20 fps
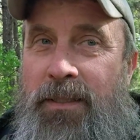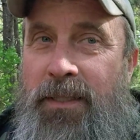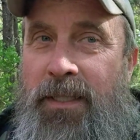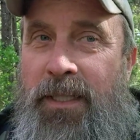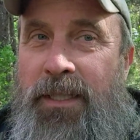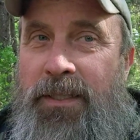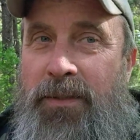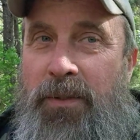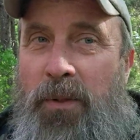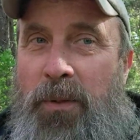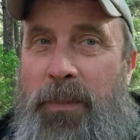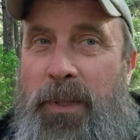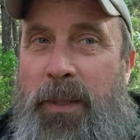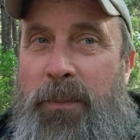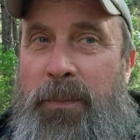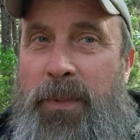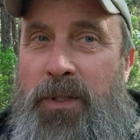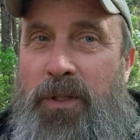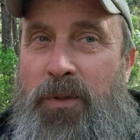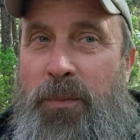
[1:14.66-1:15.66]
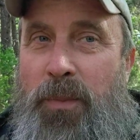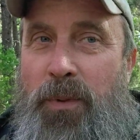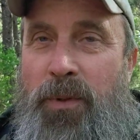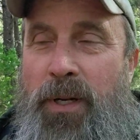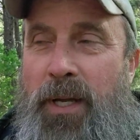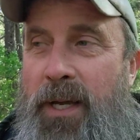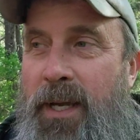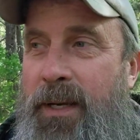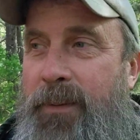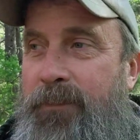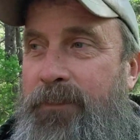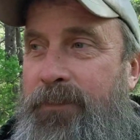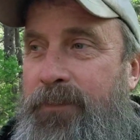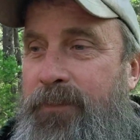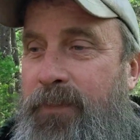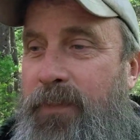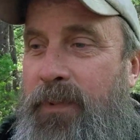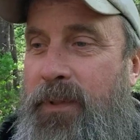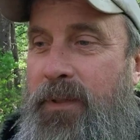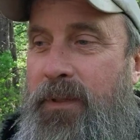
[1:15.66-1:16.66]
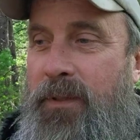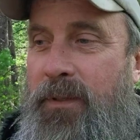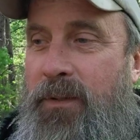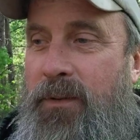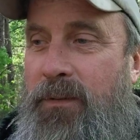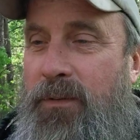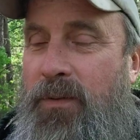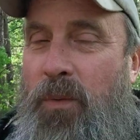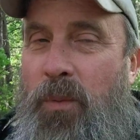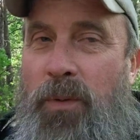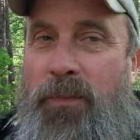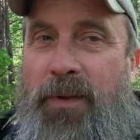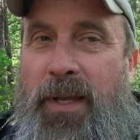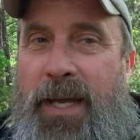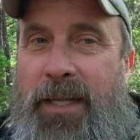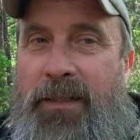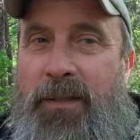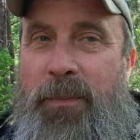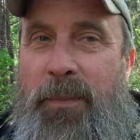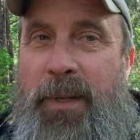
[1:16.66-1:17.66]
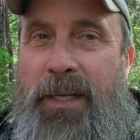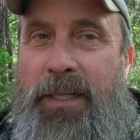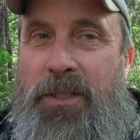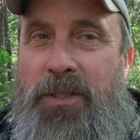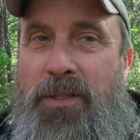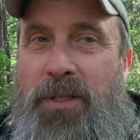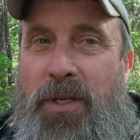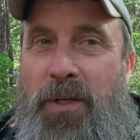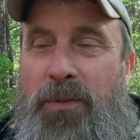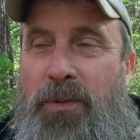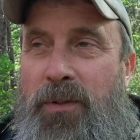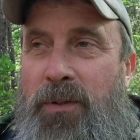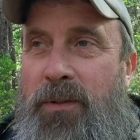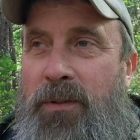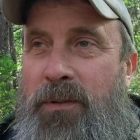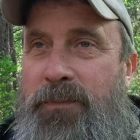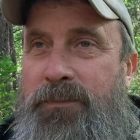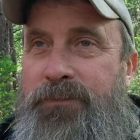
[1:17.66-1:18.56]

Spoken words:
it's going to be a miserable night. So we've got to make a shelter.